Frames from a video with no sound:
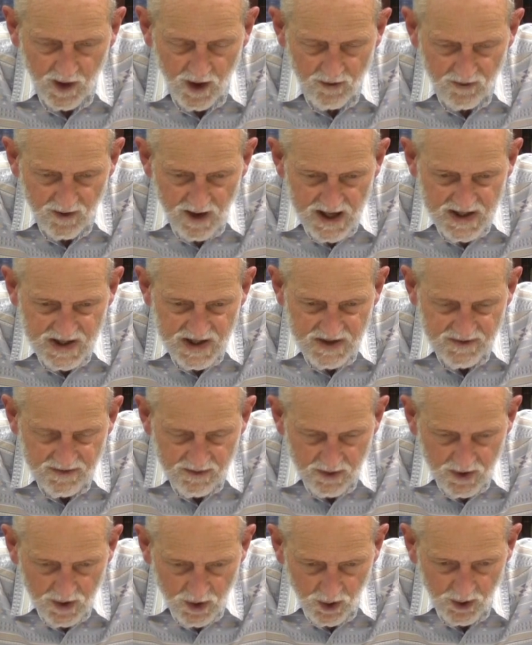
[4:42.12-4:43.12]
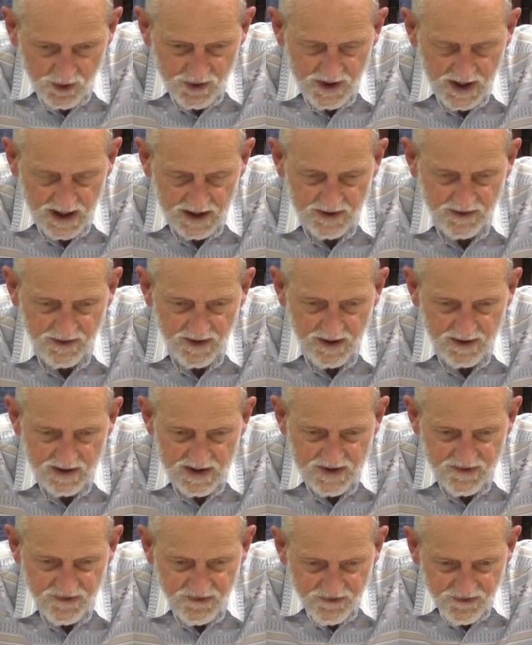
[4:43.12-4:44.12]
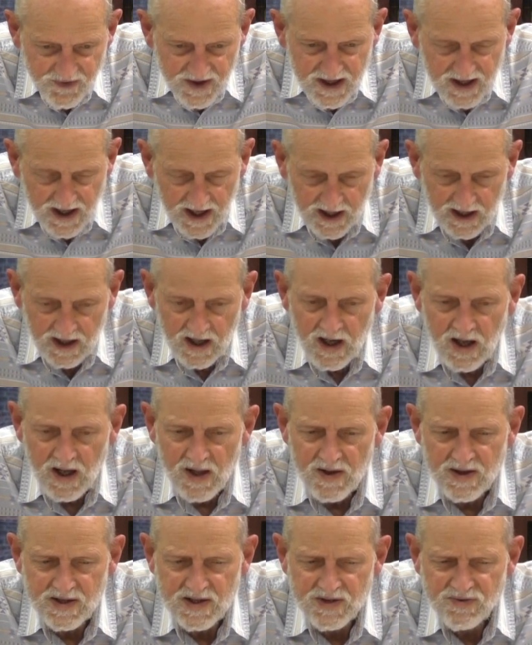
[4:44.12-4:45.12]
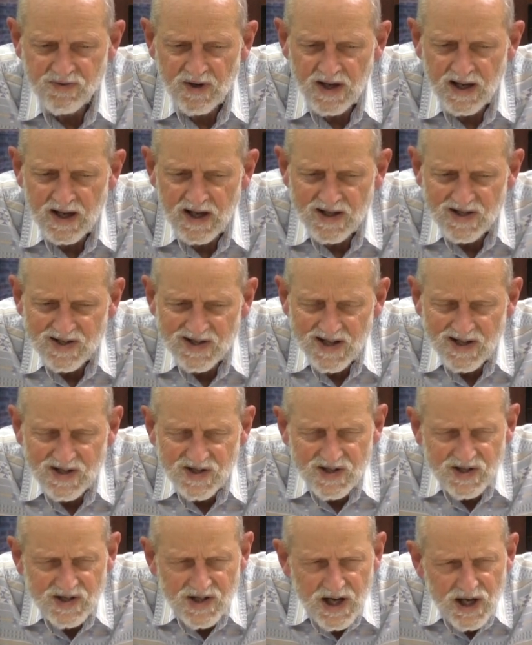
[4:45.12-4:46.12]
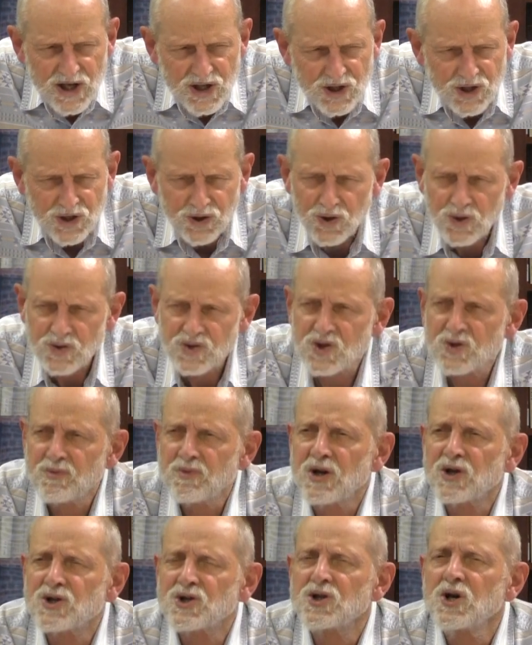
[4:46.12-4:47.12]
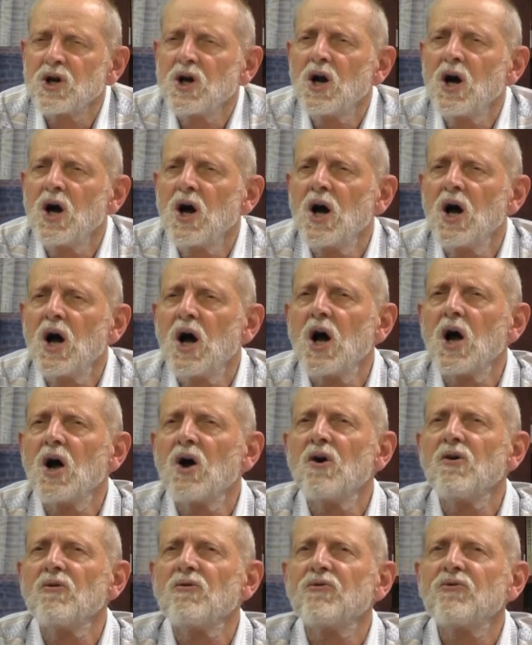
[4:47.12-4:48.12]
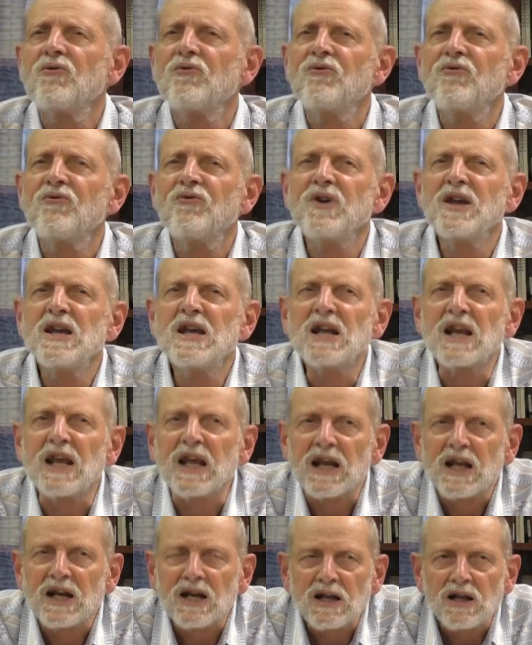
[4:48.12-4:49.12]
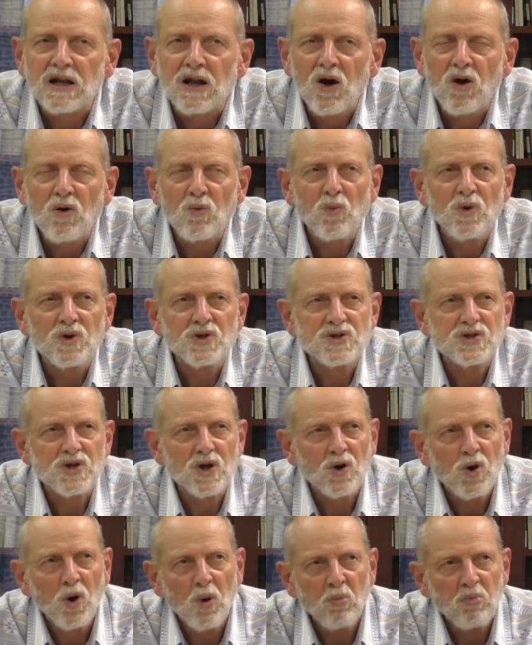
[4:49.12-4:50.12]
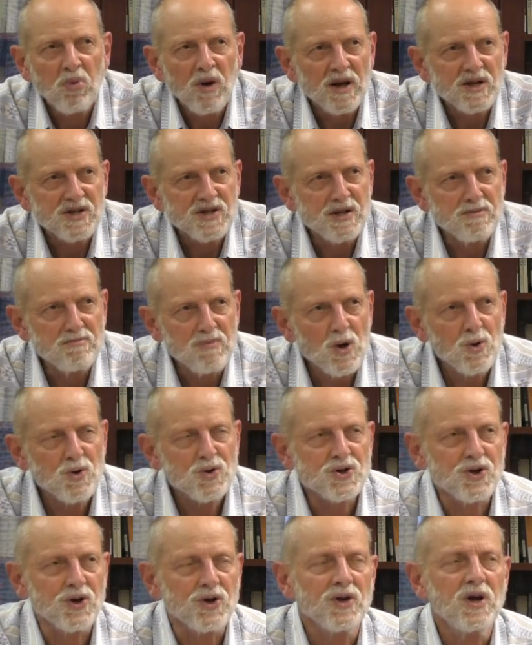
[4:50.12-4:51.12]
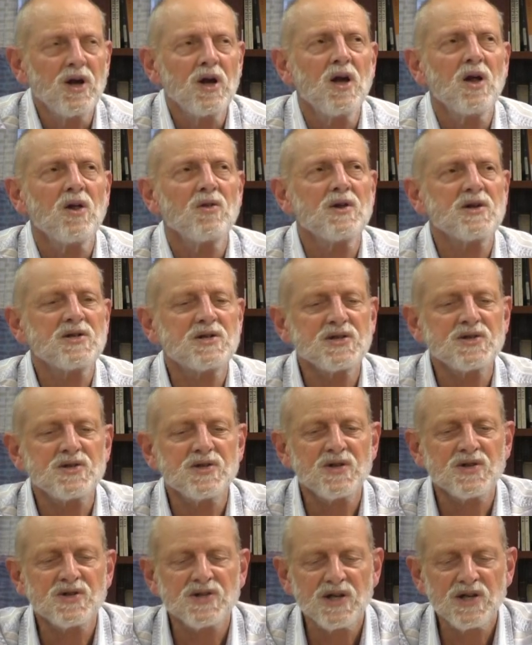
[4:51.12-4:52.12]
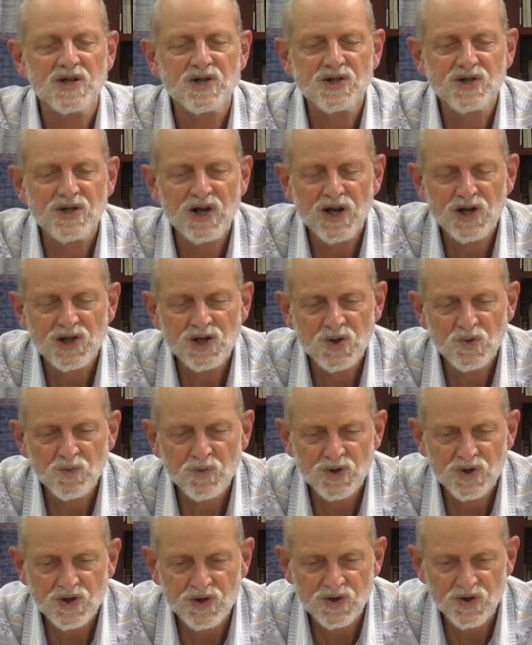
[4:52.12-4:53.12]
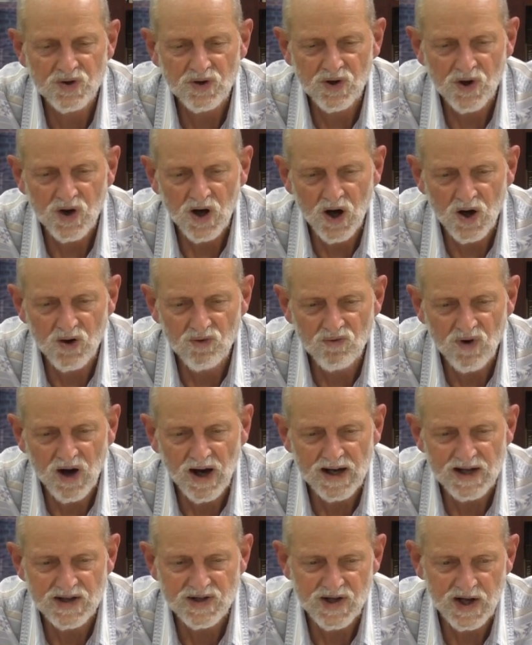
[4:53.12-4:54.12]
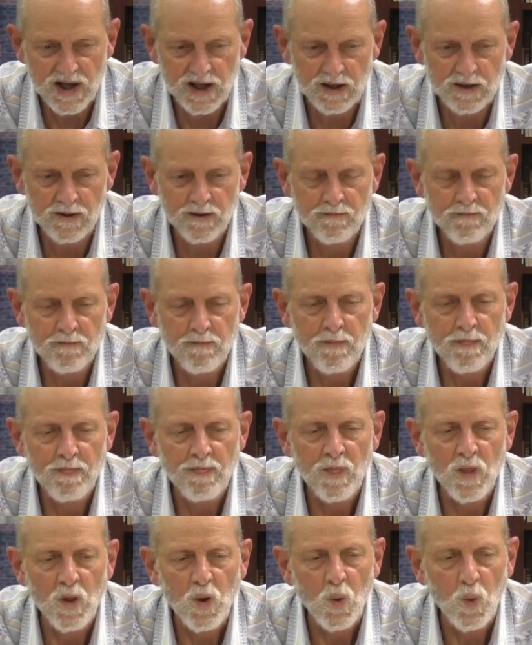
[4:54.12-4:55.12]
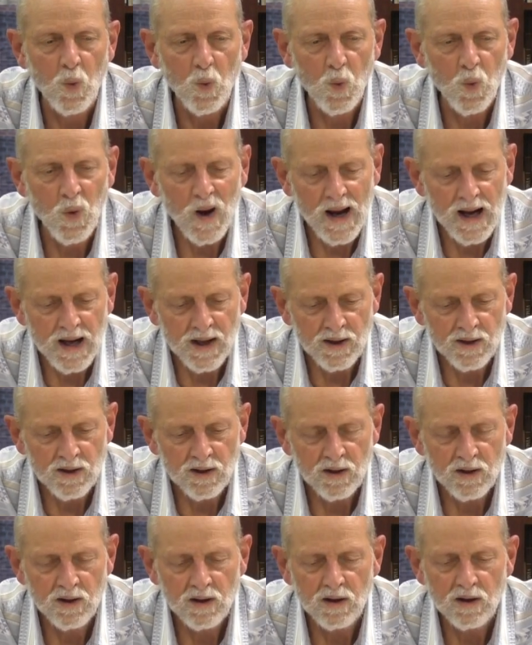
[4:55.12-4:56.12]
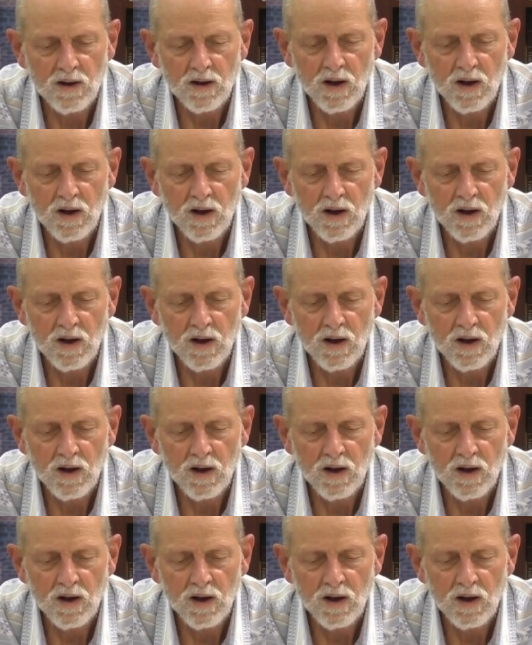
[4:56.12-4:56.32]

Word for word: arising from contact there is feeling. This is really a sensation, not so much feeling, which is a complex emotion. This is the sensation which is a, arising when